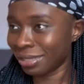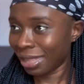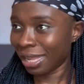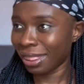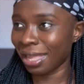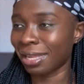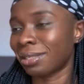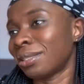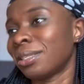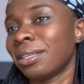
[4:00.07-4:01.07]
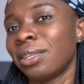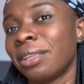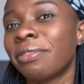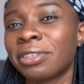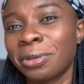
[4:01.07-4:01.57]
thing that
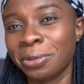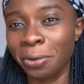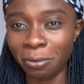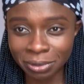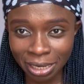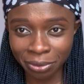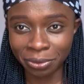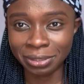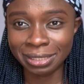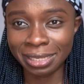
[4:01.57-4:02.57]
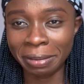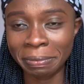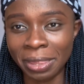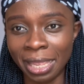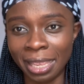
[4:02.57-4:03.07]
the result comes out on the
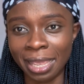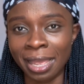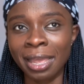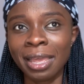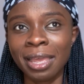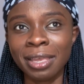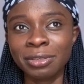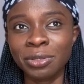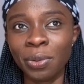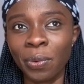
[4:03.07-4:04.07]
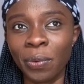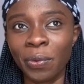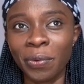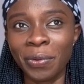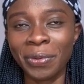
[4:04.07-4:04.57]
same day yeah
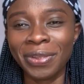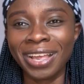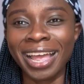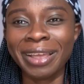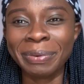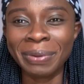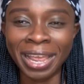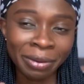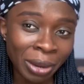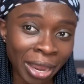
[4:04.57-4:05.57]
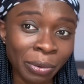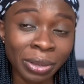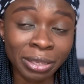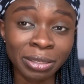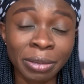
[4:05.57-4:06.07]
so I, I, I
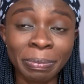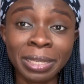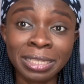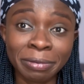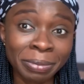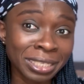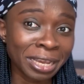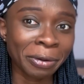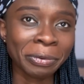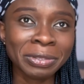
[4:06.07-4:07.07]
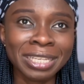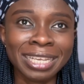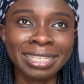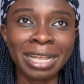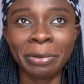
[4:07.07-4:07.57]
the, place, the place I wrote
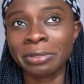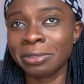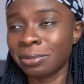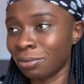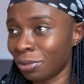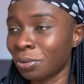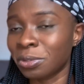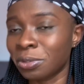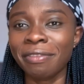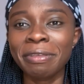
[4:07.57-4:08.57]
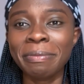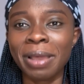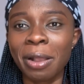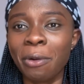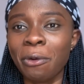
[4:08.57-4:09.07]
it, I was, you know, traveling
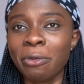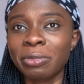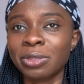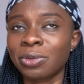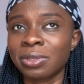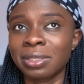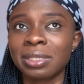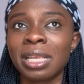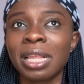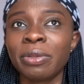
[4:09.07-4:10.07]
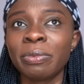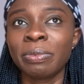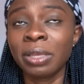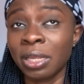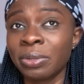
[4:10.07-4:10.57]
back home. It was a little,
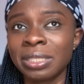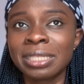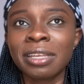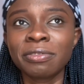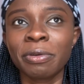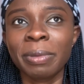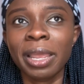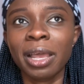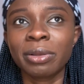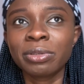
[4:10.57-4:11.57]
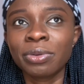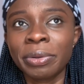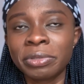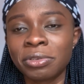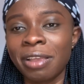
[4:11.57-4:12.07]
a little distance from my house. So I
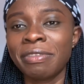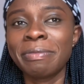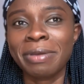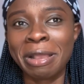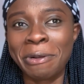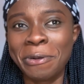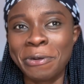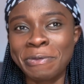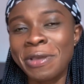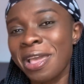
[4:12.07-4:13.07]
was traveling back home